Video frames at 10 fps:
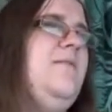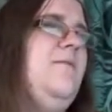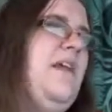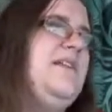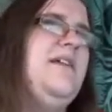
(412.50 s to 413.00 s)

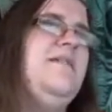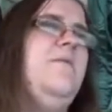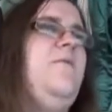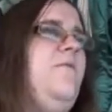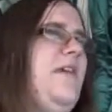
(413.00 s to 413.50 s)
It doesn't
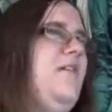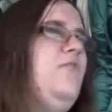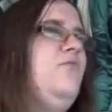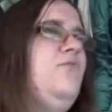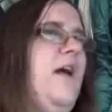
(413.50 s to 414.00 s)

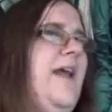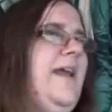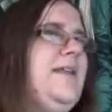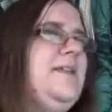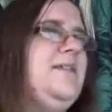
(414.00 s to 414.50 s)
feel
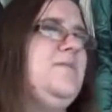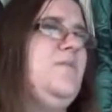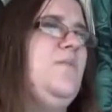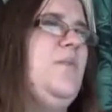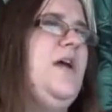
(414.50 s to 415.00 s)
right,
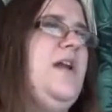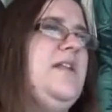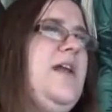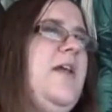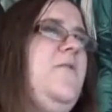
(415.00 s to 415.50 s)
but
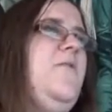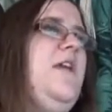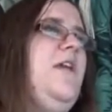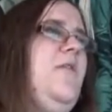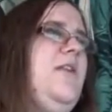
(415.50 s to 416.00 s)
I
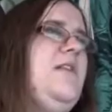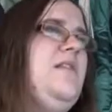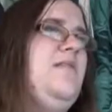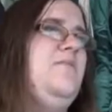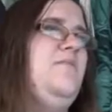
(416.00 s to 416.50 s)
think that's
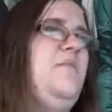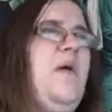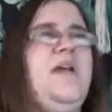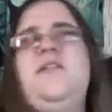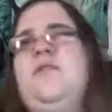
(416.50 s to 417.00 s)
the
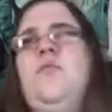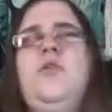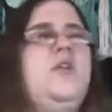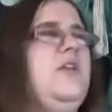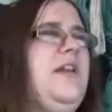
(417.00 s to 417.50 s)
best
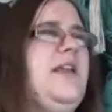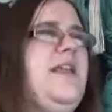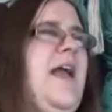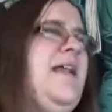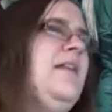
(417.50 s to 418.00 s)
we're gonna
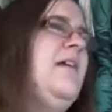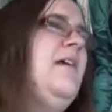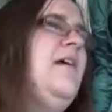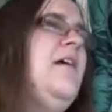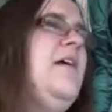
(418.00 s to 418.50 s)
get
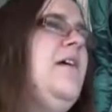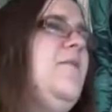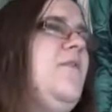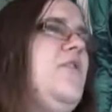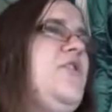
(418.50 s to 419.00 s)

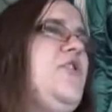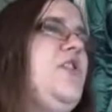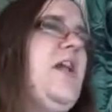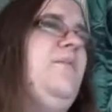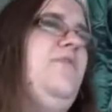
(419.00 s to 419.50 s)
for the
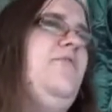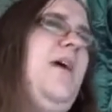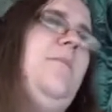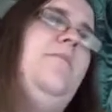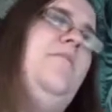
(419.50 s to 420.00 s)
shape of
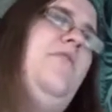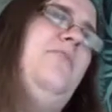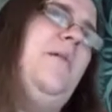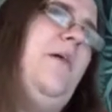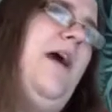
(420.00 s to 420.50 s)
my
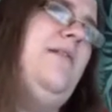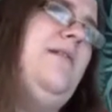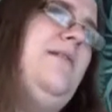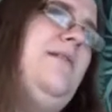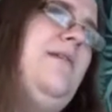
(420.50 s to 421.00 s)

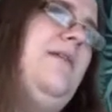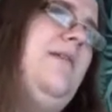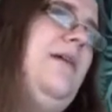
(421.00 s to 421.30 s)
palace. I think.